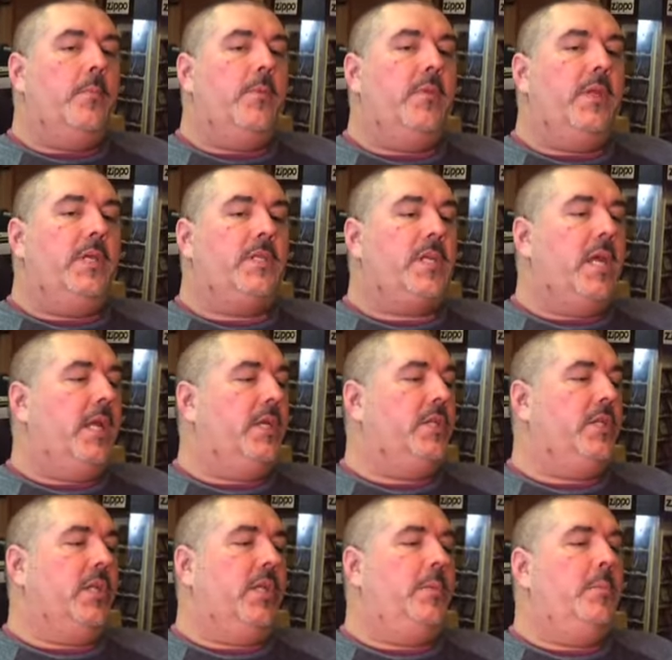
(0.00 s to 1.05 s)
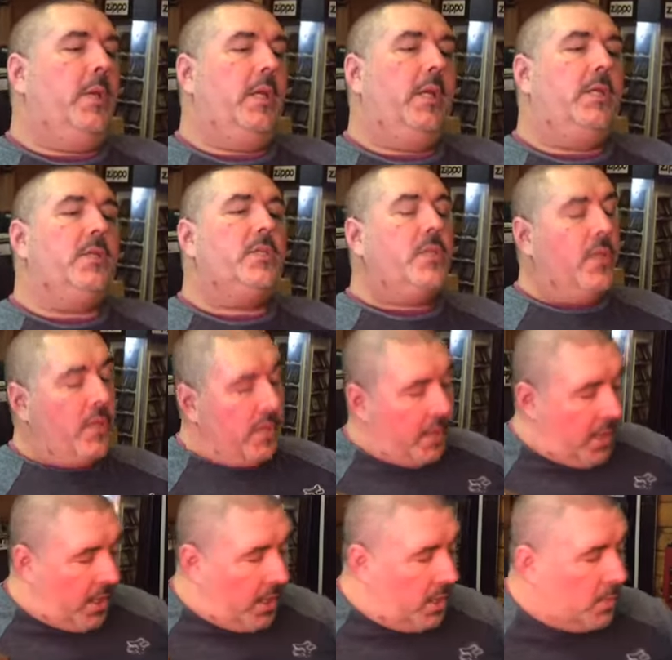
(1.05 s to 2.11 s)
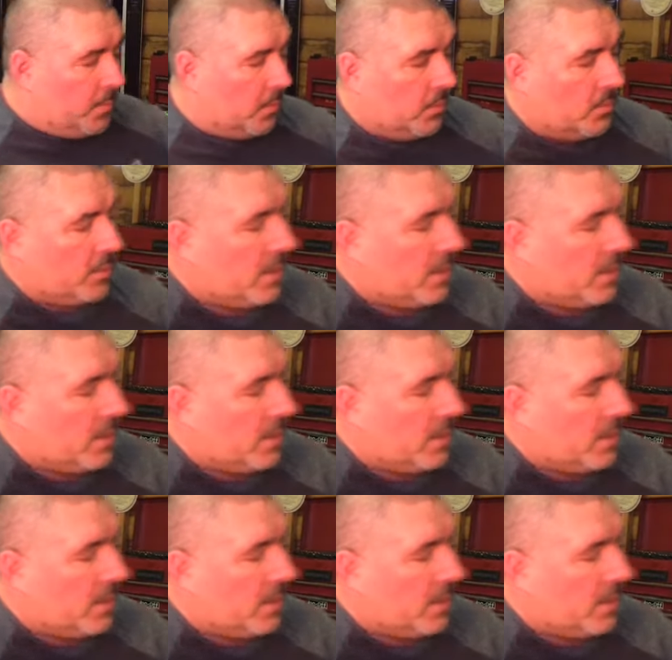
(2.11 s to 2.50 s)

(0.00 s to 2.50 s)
This actually means that the cable